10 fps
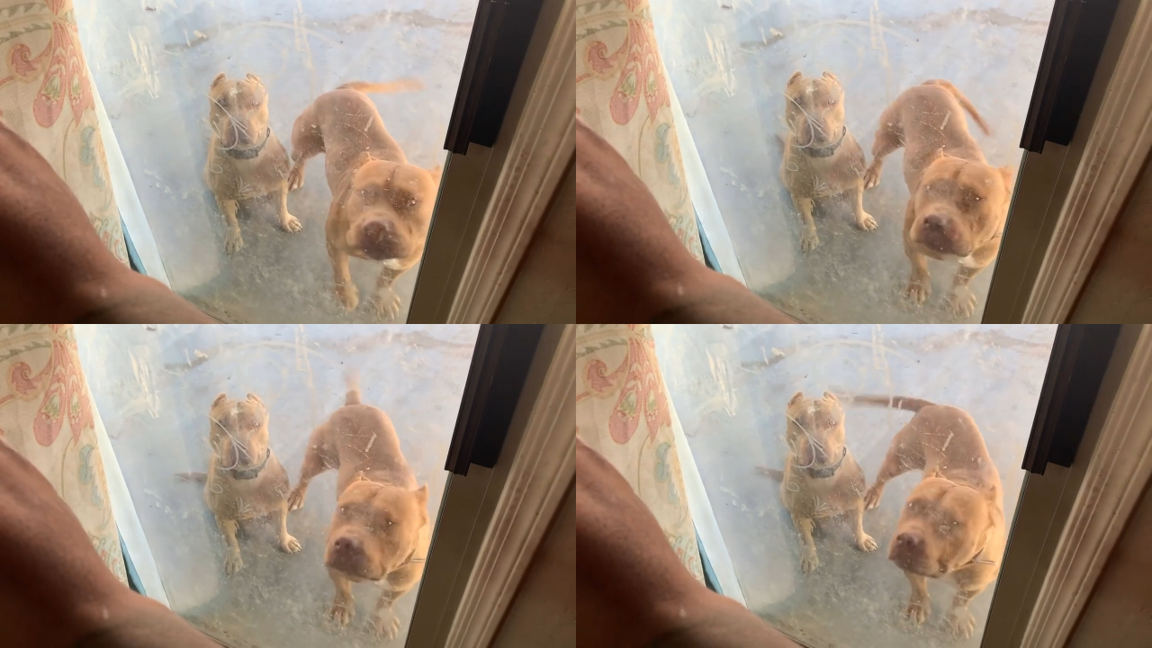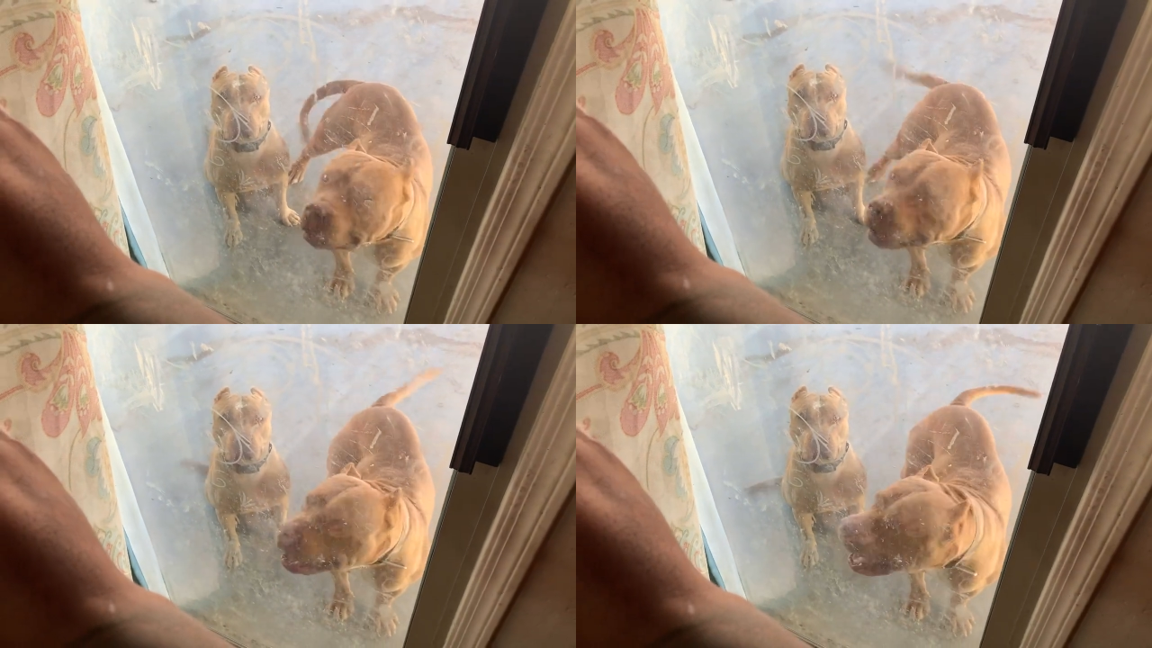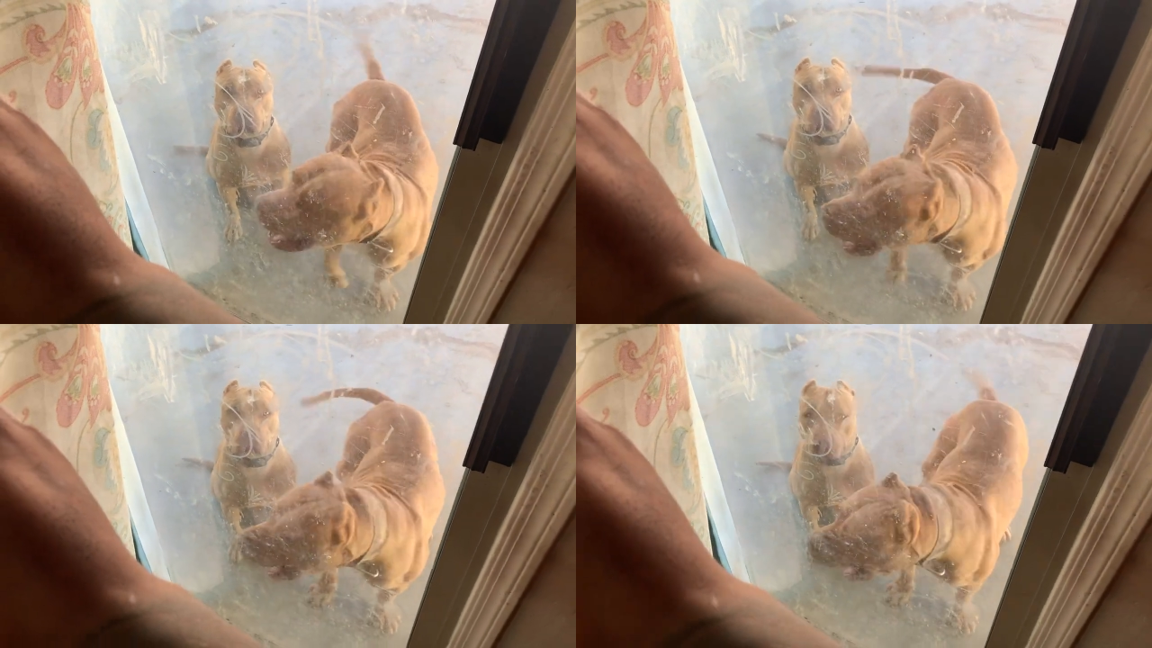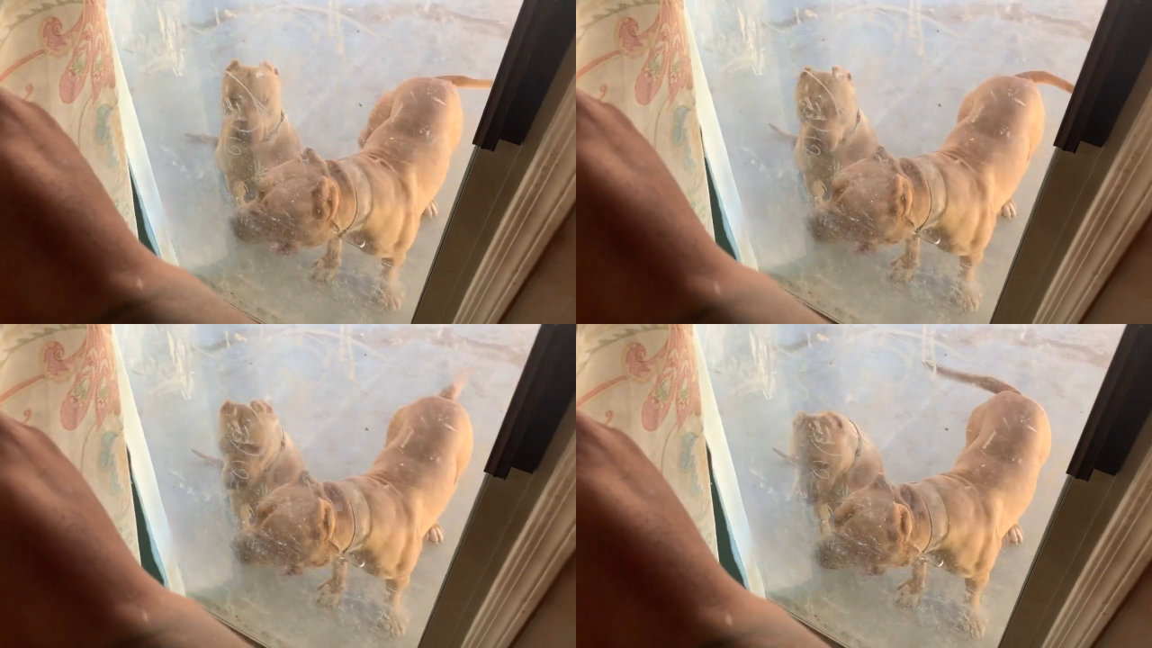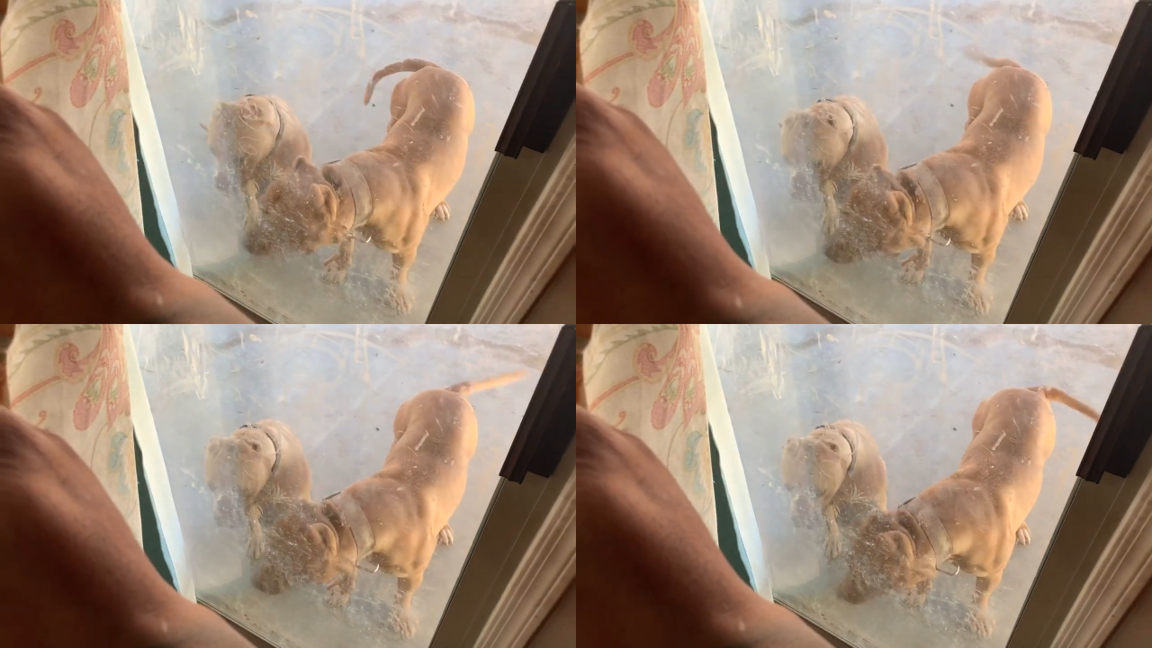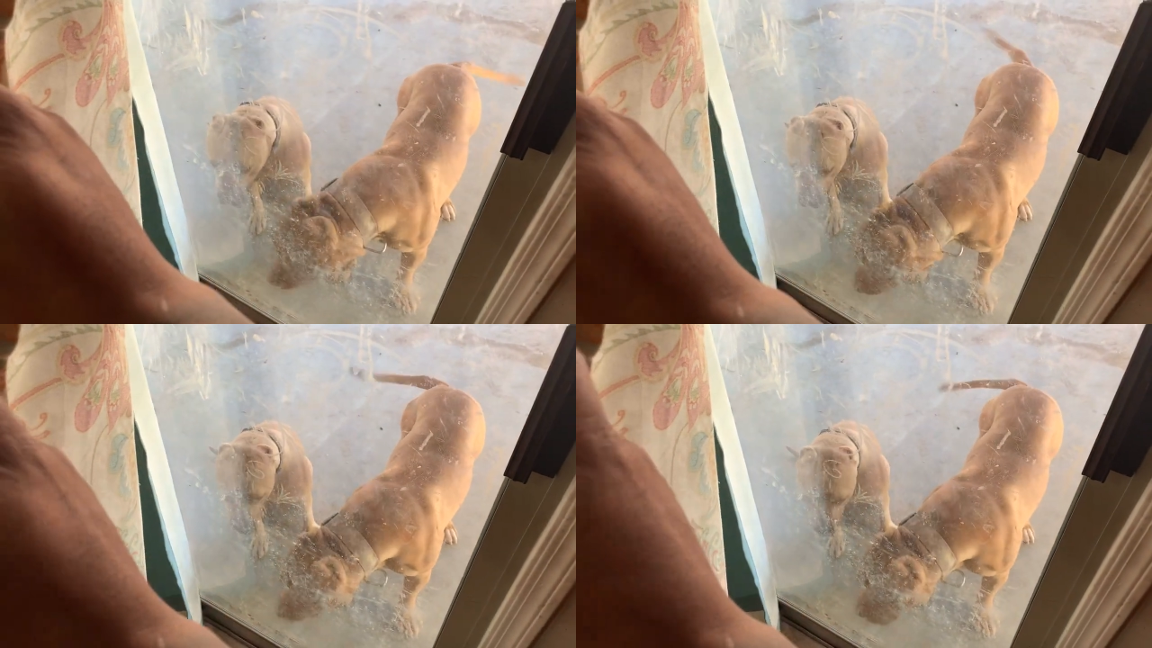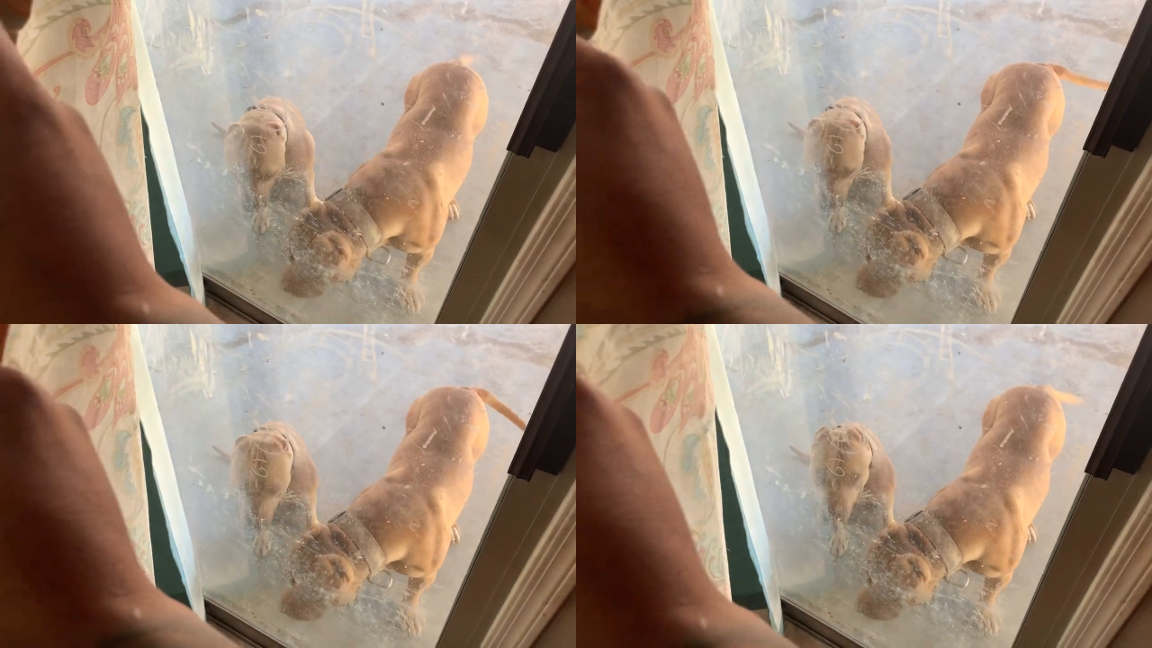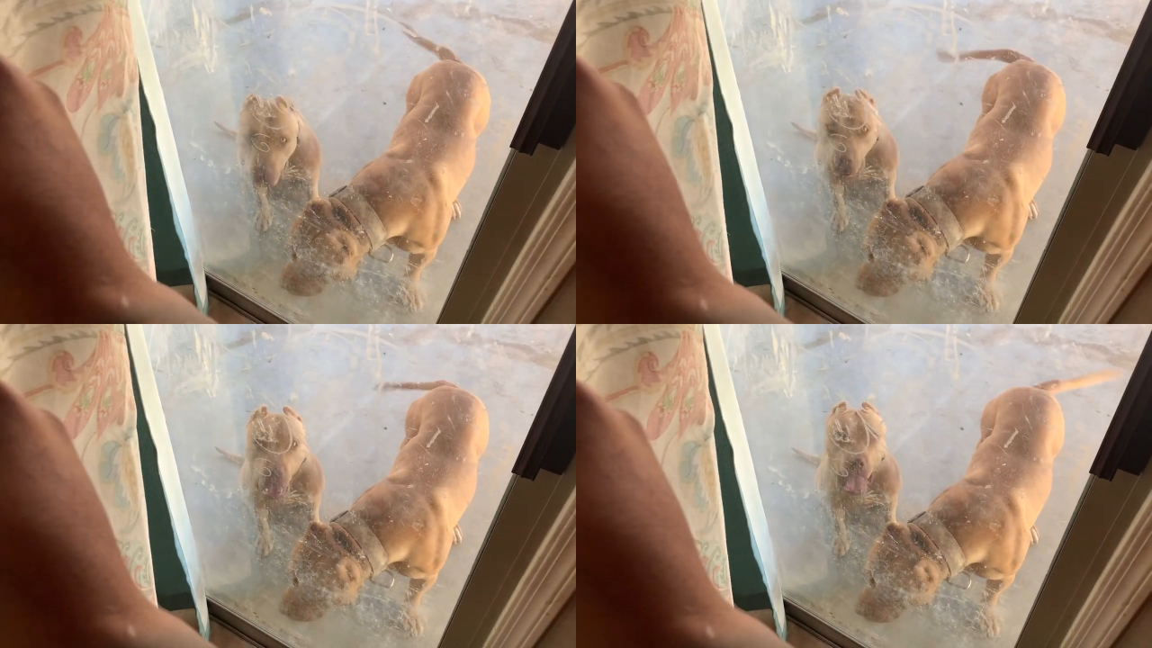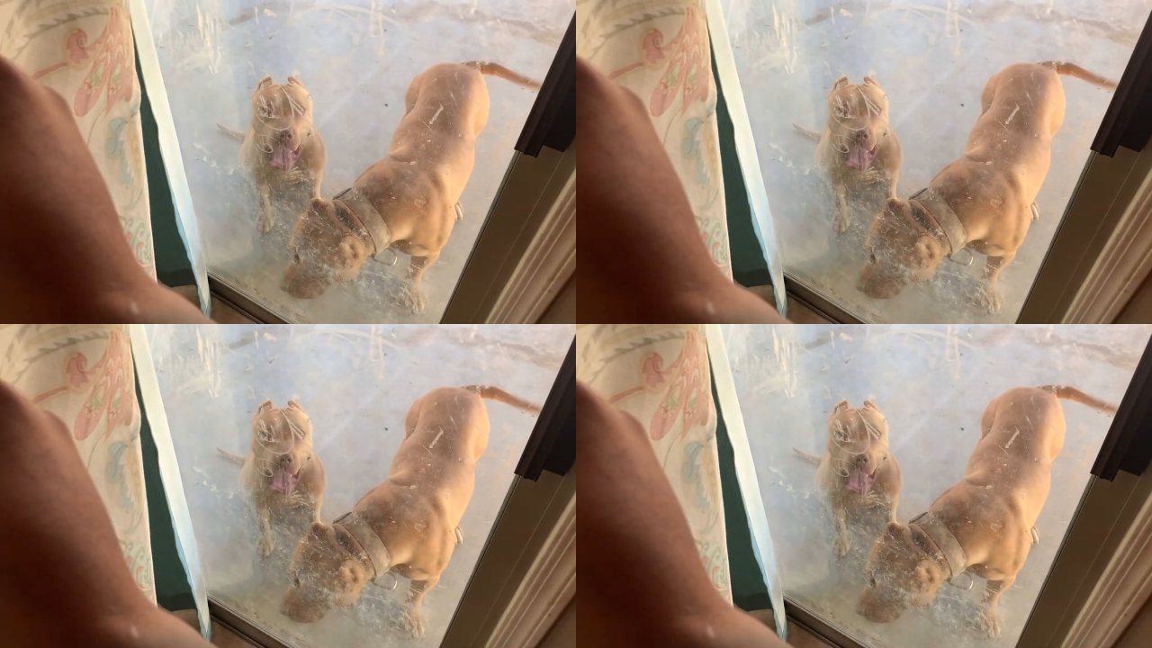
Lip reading: No face is visible, so there are no lips to read.